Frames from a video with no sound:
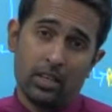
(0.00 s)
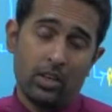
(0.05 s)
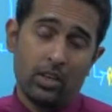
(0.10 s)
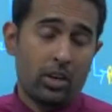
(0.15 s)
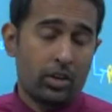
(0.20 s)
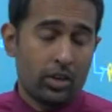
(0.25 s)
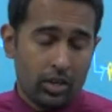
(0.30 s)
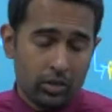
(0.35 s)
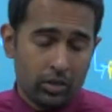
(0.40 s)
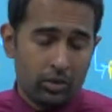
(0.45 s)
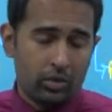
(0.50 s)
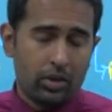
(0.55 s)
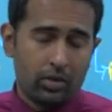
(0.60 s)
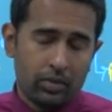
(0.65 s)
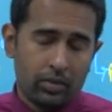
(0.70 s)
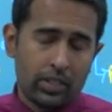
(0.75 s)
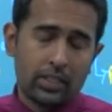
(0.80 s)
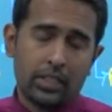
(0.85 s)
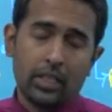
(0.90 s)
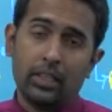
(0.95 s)
You are trying to
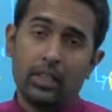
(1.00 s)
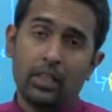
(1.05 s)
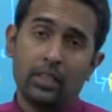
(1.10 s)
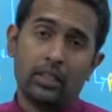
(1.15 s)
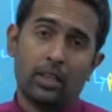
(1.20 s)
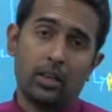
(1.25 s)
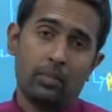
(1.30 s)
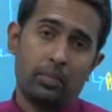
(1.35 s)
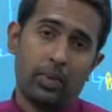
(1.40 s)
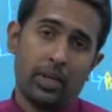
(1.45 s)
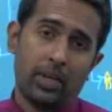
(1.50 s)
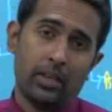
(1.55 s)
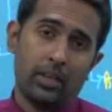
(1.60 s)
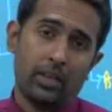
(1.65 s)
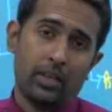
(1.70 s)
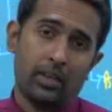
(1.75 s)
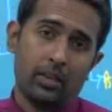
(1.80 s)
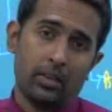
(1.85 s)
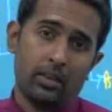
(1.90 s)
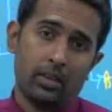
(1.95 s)
invest in this company.